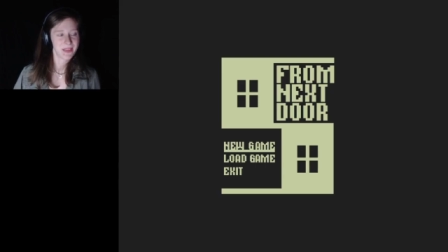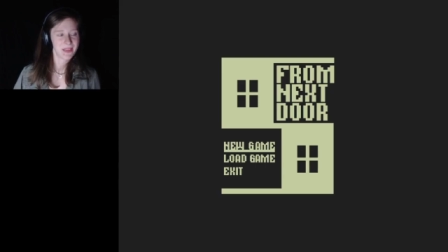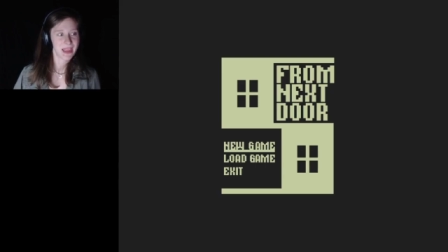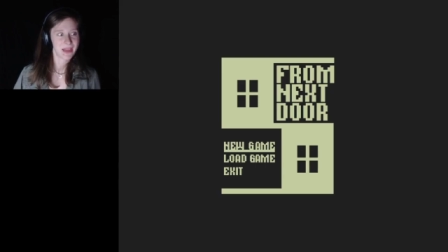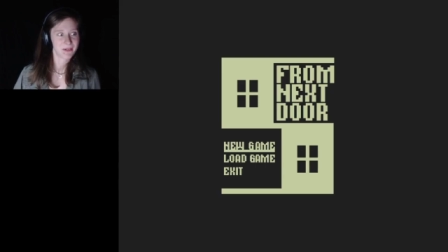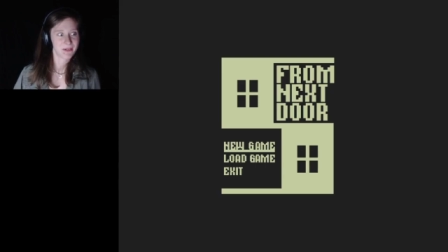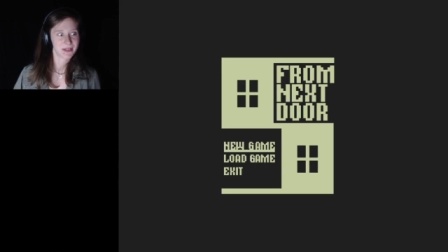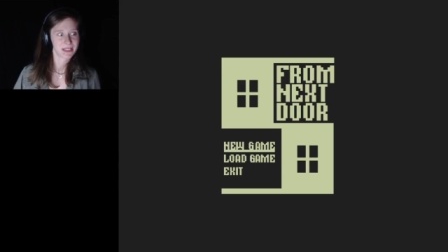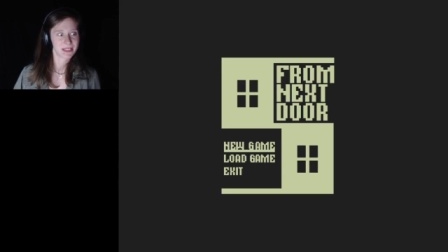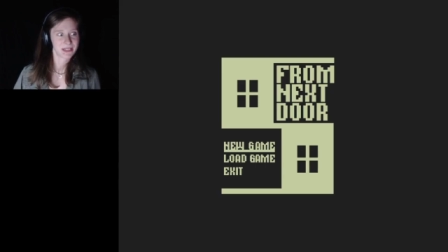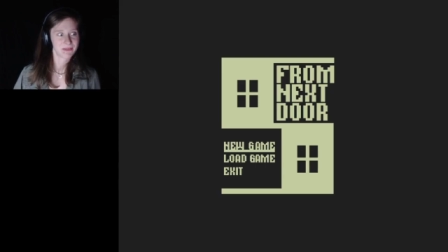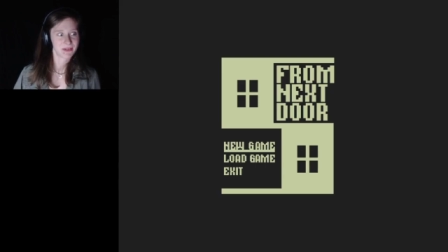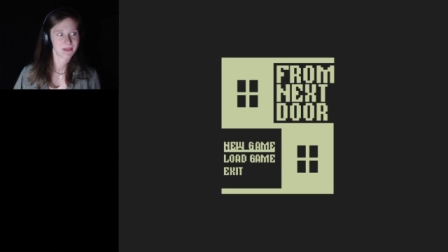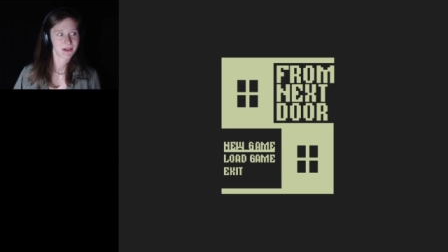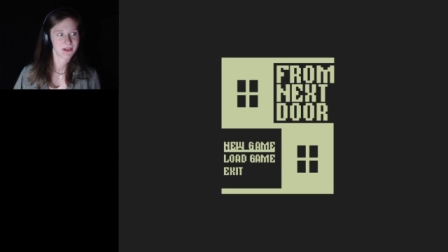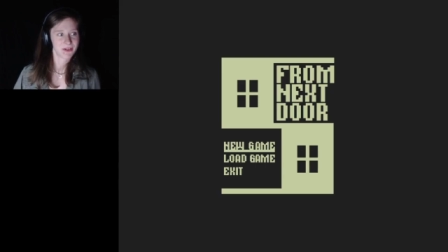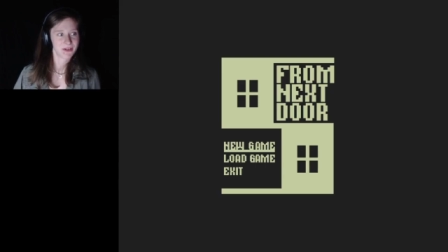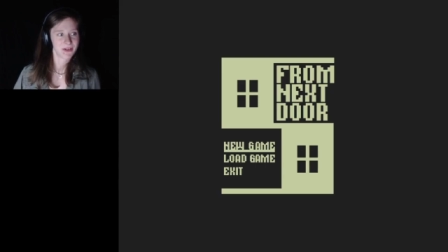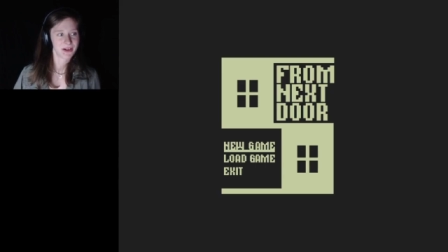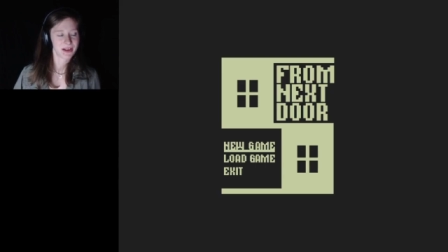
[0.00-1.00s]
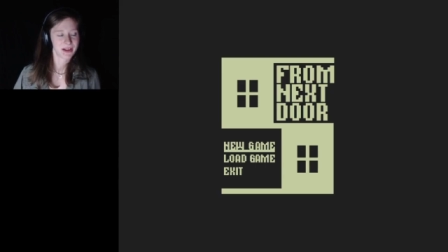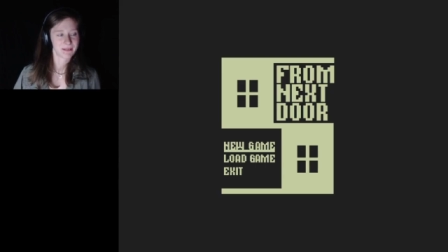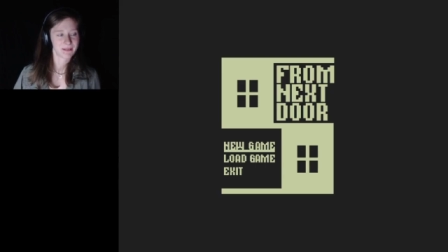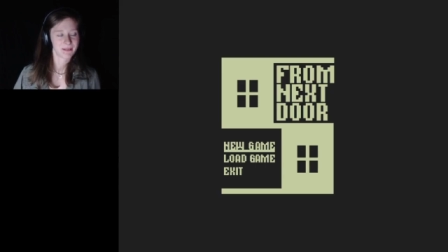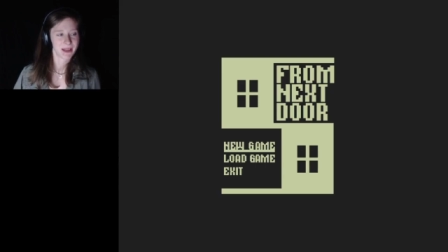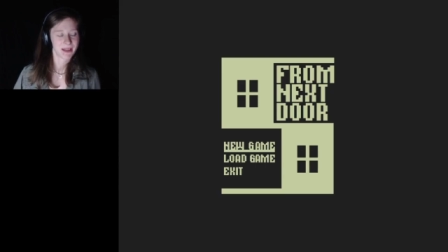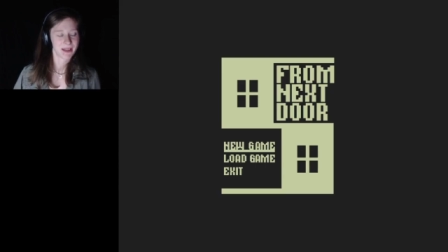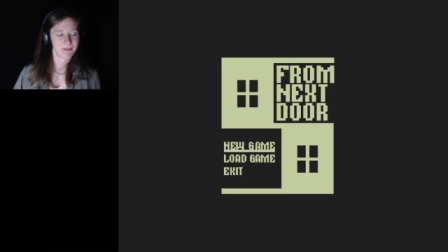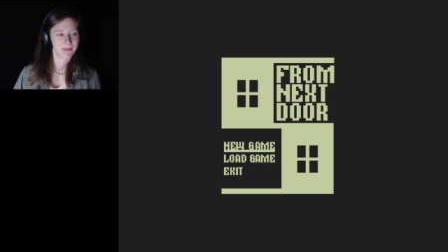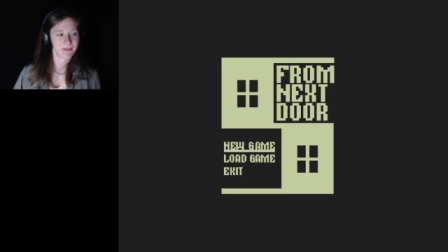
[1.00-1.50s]
I wasn't
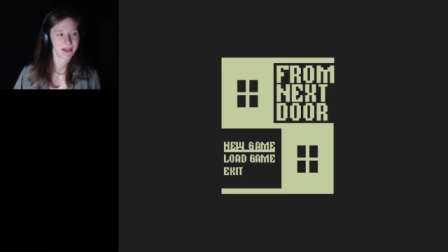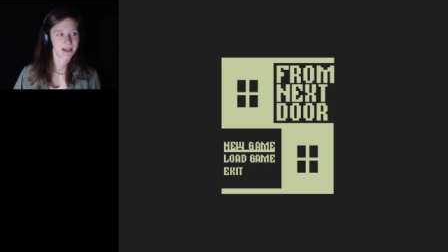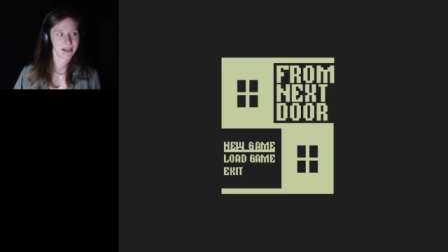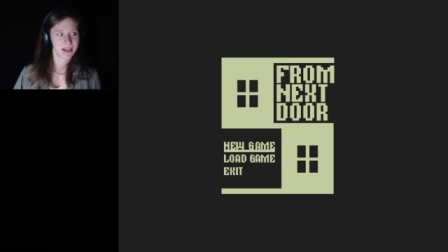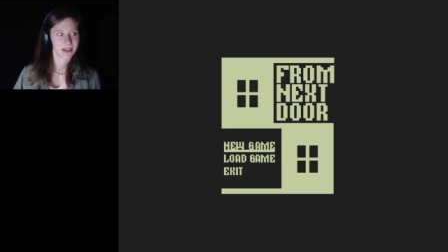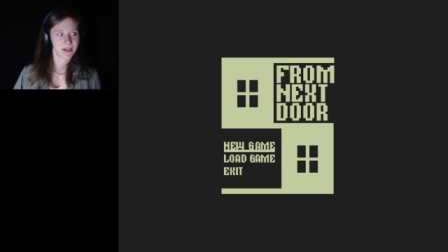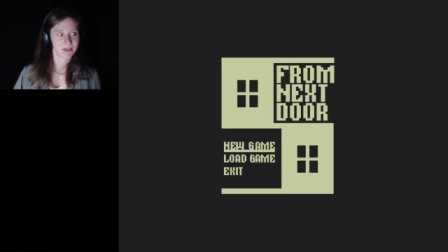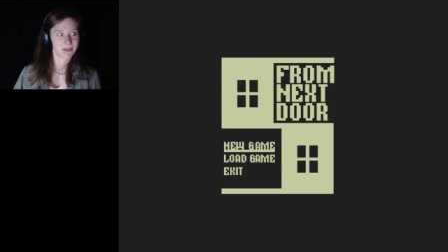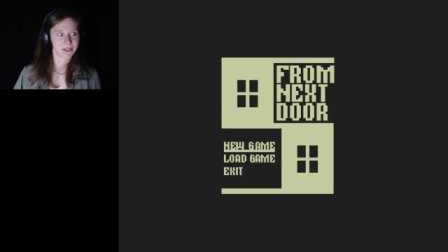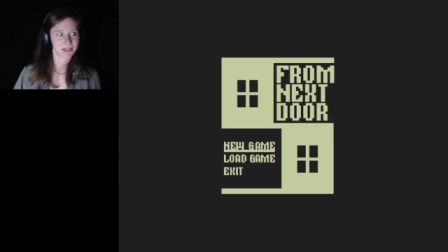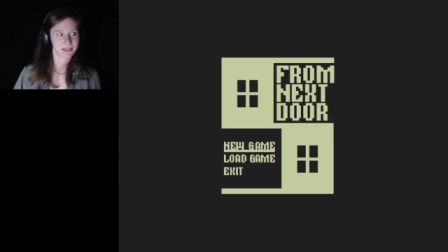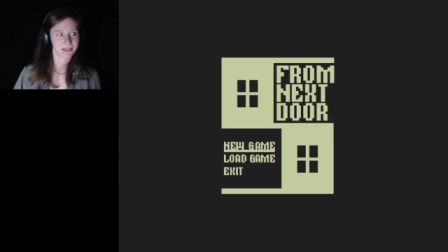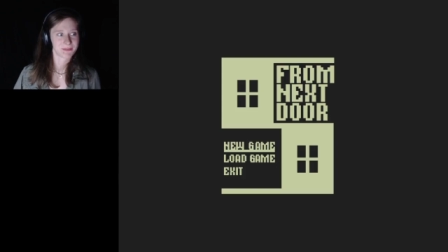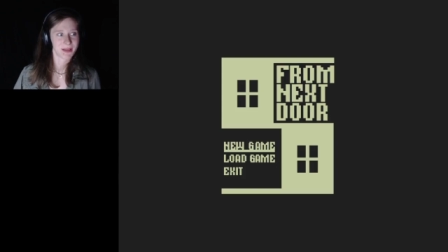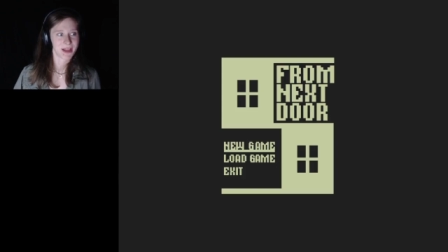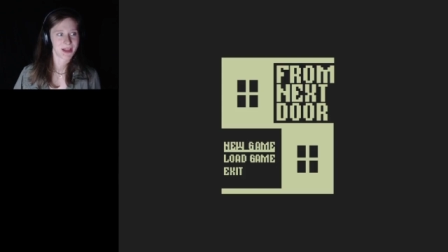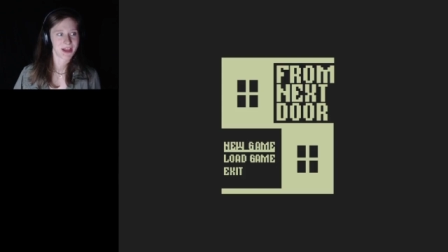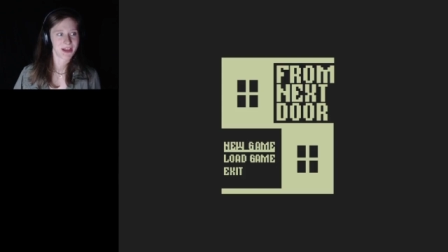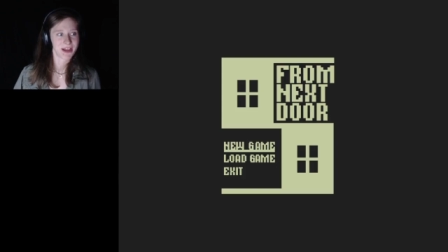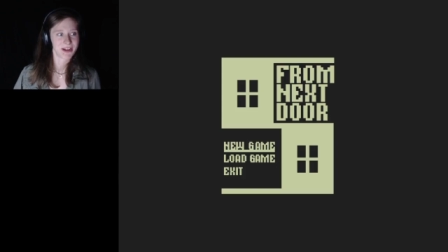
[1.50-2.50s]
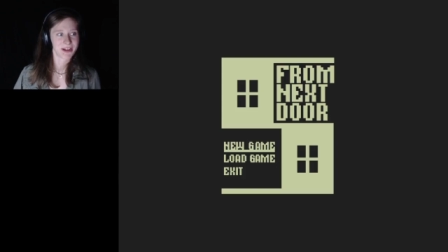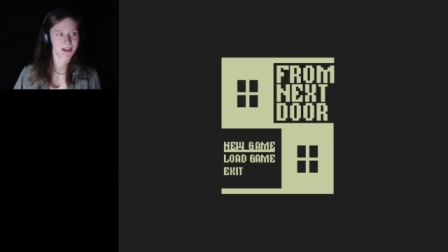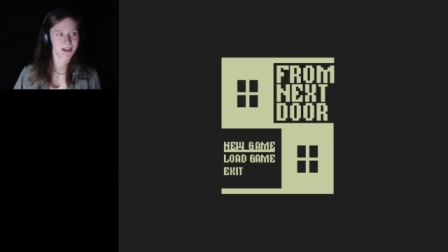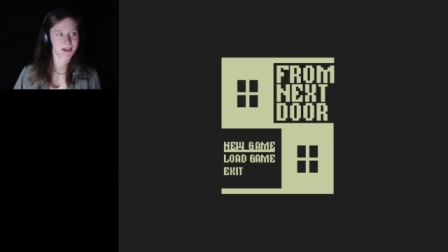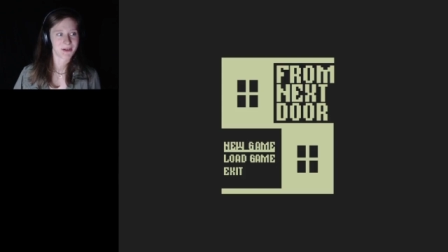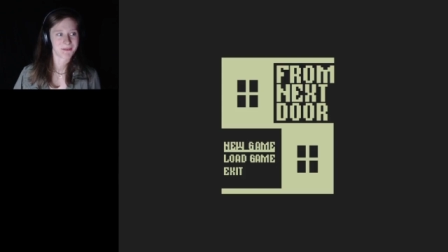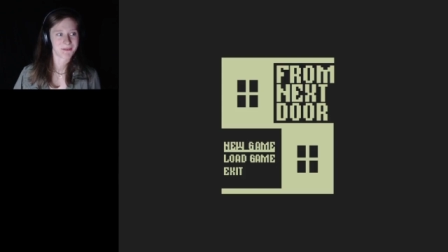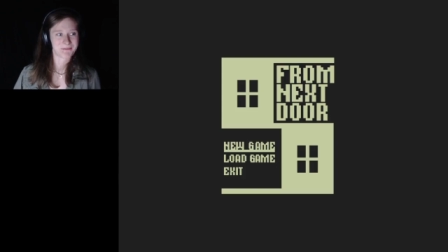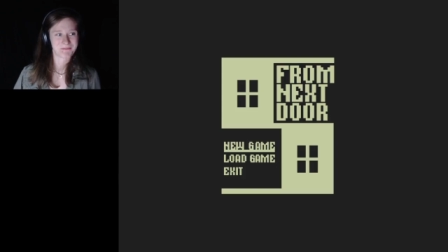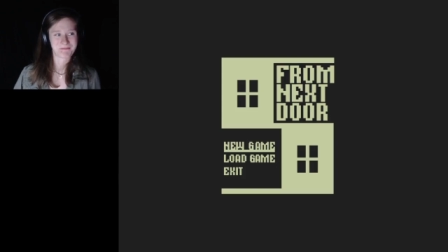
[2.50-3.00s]
recording my video, just my
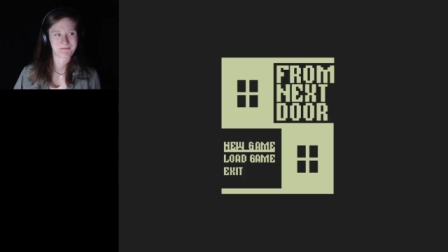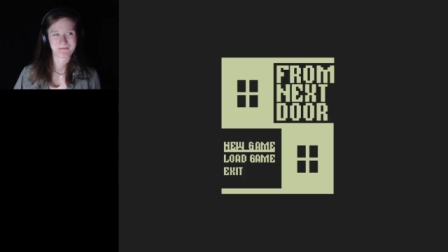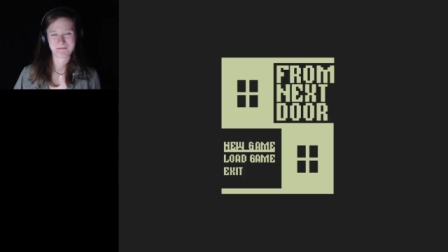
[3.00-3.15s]
audio.